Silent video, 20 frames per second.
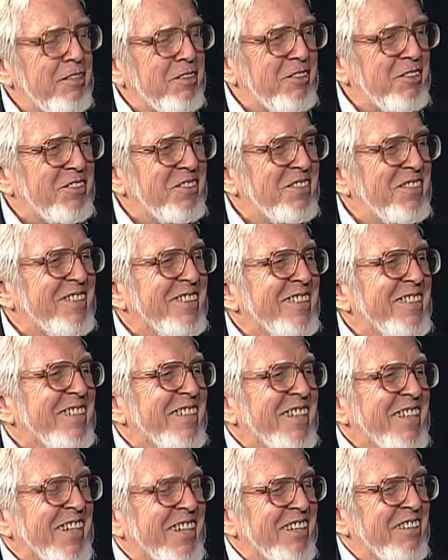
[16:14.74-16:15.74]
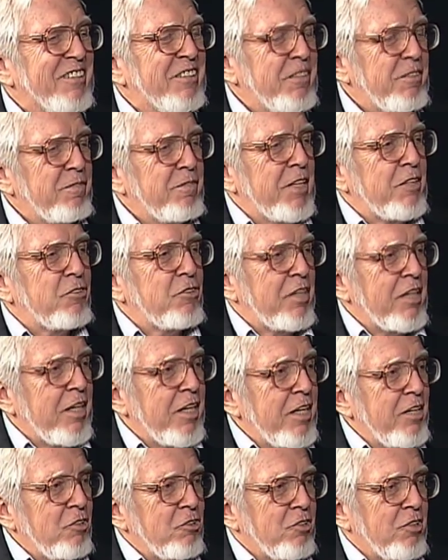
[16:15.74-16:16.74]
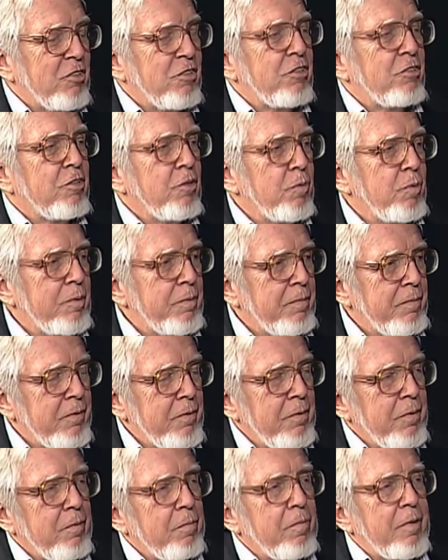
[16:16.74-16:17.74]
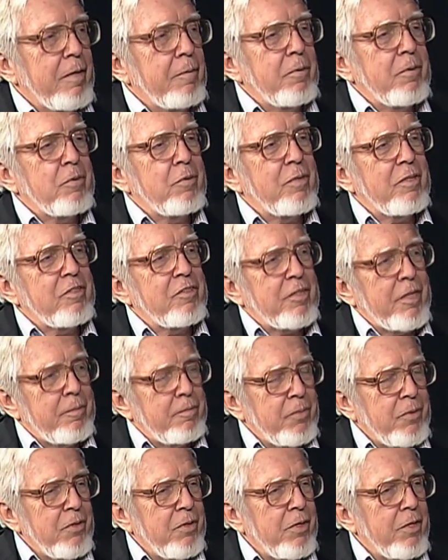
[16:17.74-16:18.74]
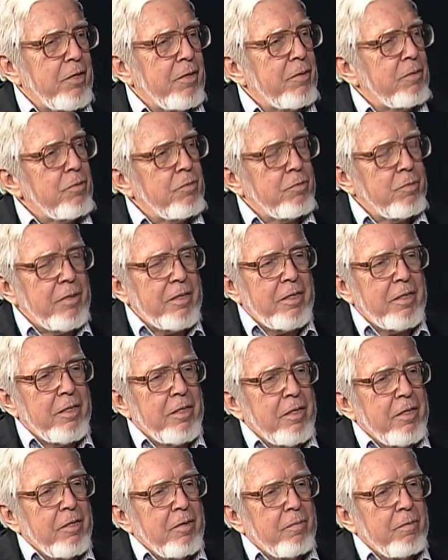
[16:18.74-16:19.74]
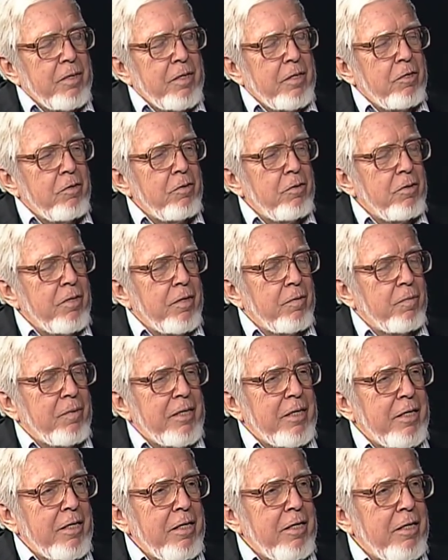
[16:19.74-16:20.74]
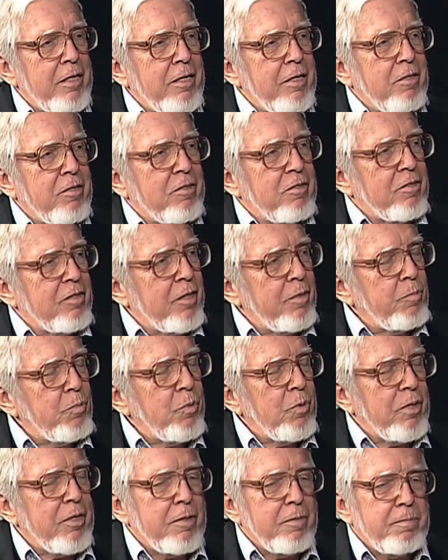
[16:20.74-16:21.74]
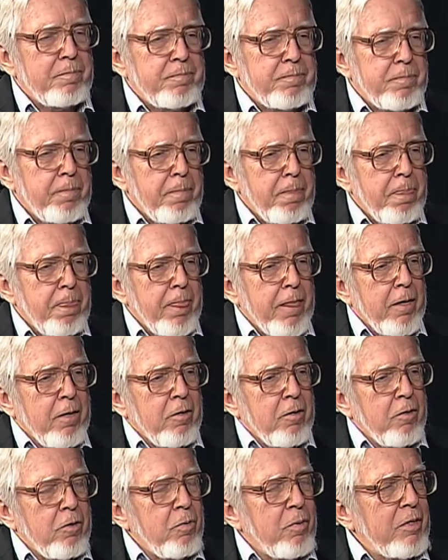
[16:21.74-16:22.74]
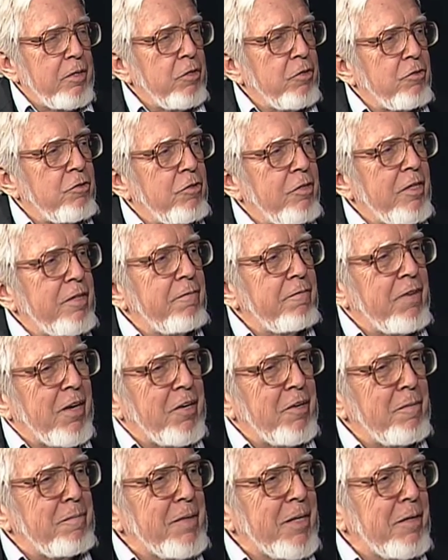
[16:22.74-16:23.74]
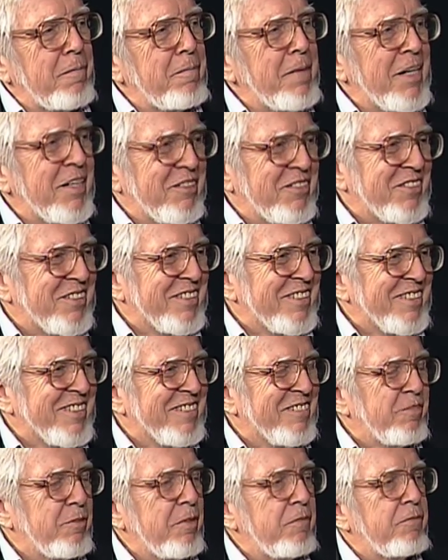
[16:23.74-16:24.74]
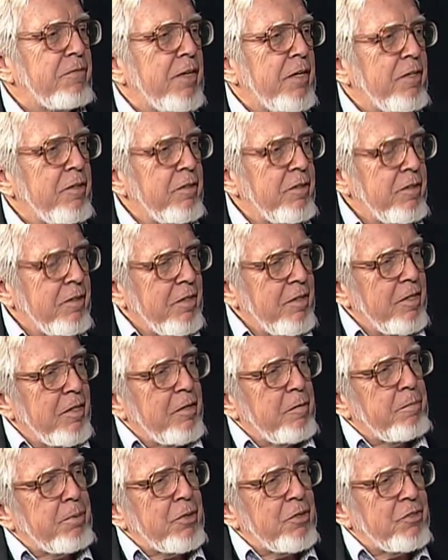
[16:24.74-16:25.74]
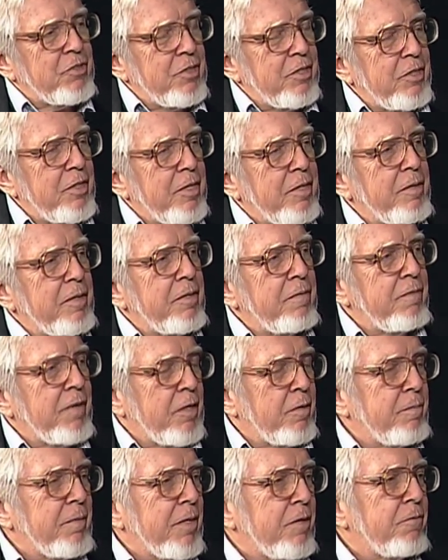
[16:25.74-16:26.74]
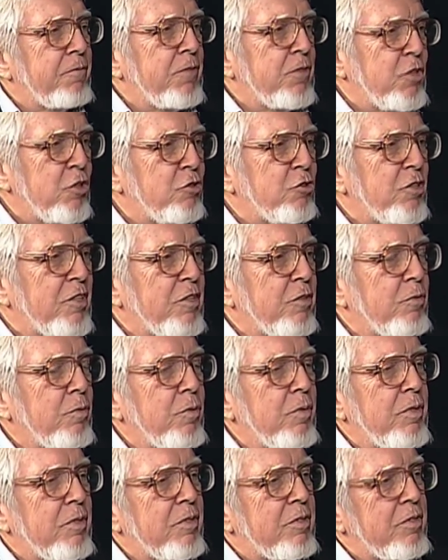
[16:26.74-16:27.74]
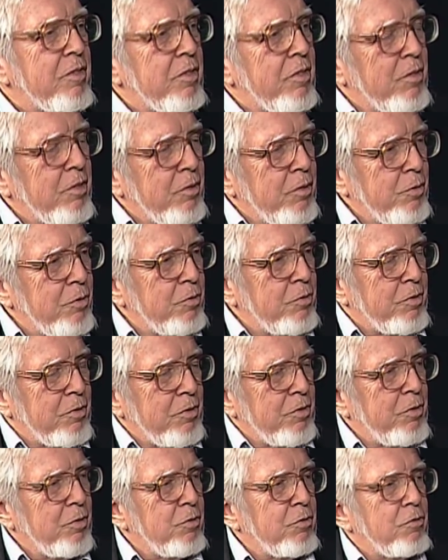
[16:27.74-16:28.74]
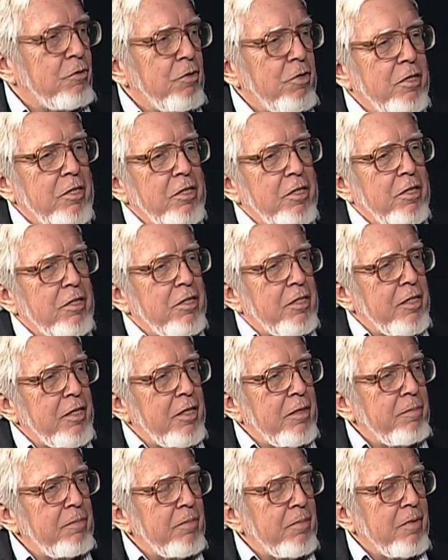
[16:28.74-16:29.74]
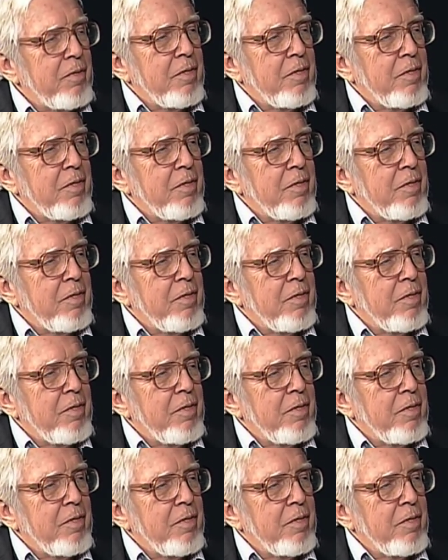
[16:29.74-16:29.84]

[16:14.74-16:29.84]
do health investigations, so we were able to assemble those. We knew that we needed someone who understood environmental medicine, and we found an environmental physician who's joined our team.